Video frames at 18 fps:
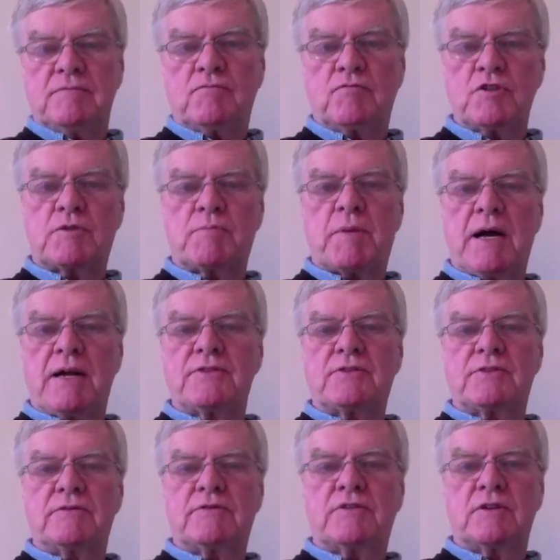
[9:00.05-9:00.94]

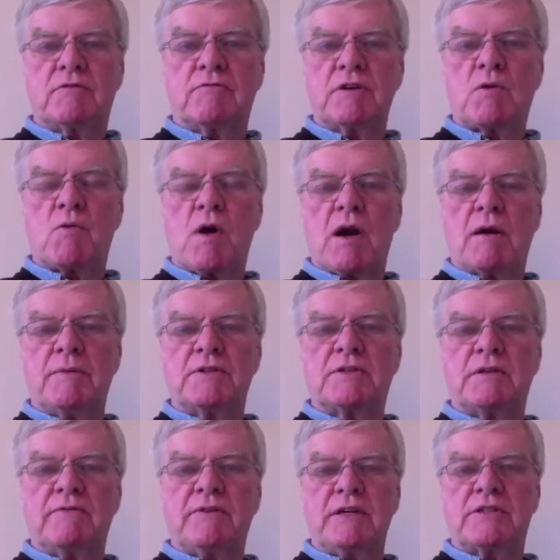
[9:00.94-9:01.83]
responsive to the
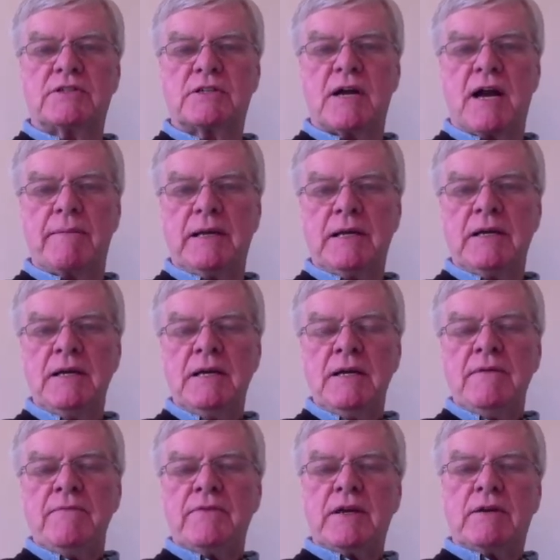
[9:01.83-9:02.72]
requirements of the assignment,
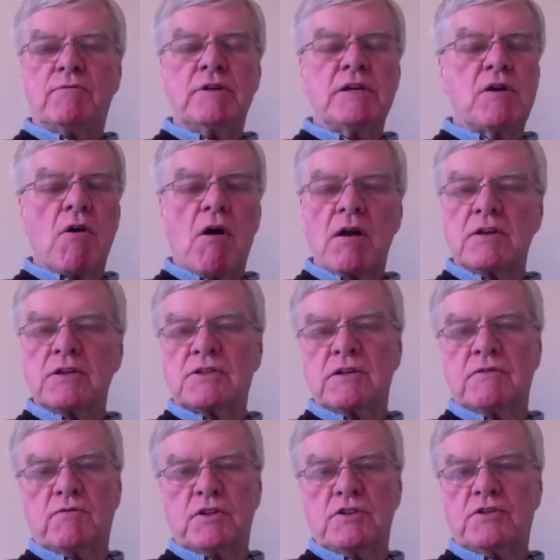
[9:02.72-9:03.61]
then
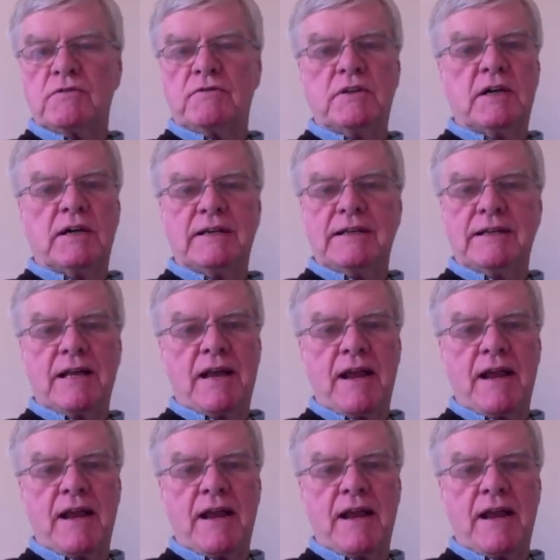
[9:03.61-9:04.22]
regardless of what you've done in the